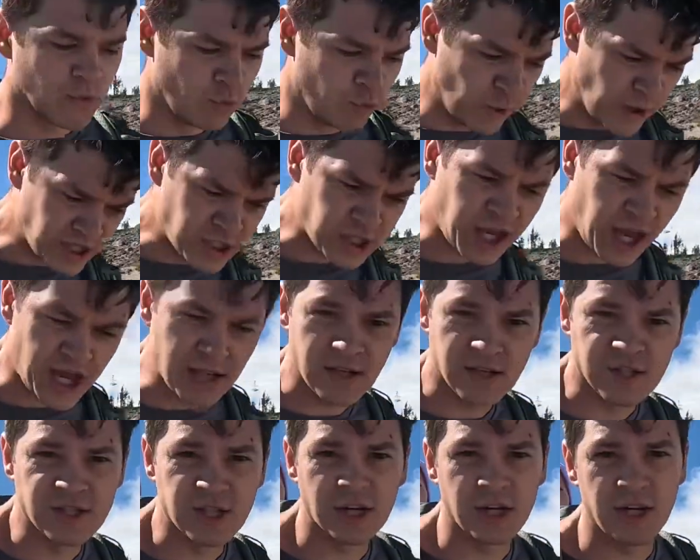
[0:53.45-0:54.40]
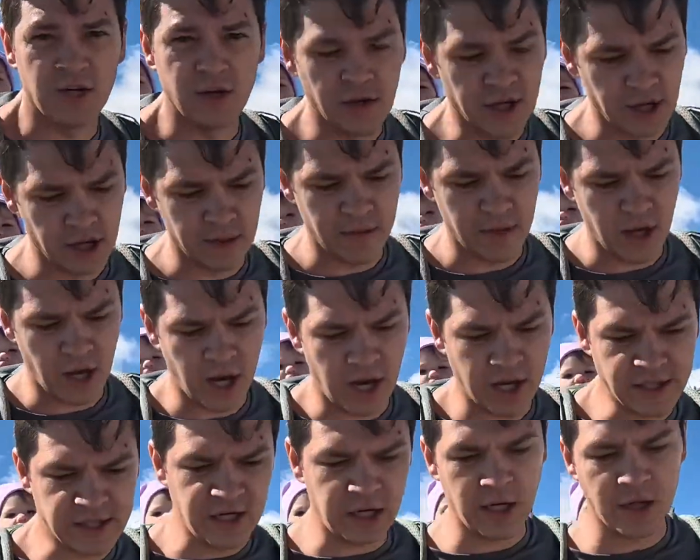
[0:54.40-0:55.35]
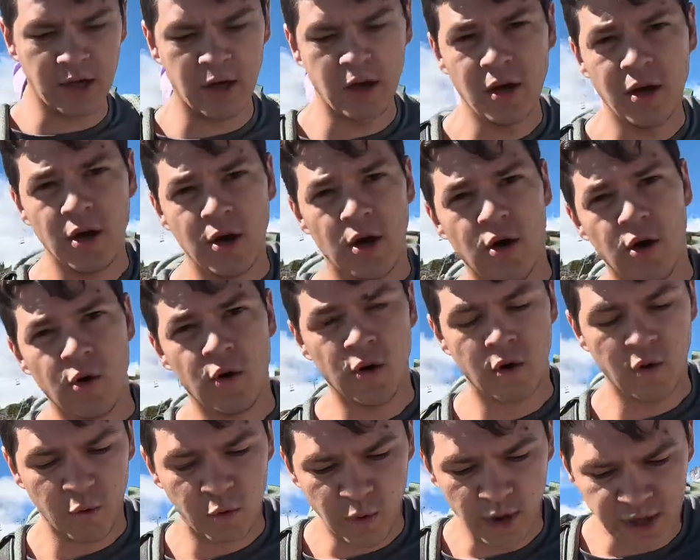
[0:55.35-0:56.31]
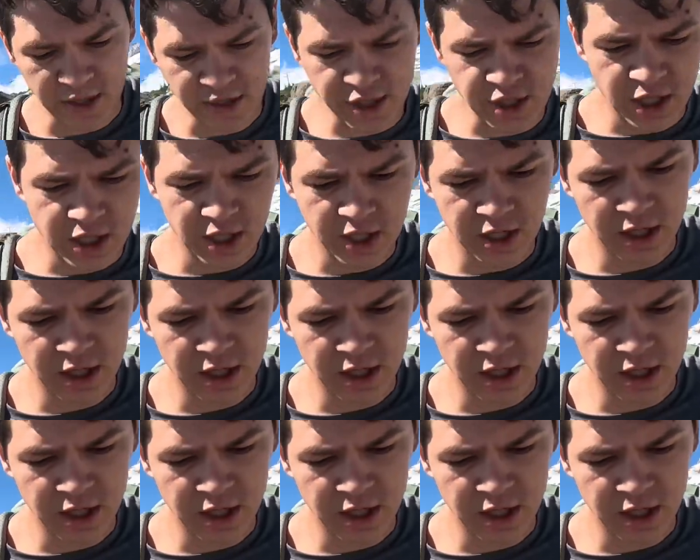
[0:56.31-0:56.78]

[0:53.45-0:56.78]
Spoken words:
which canyons are you going to be hunting, which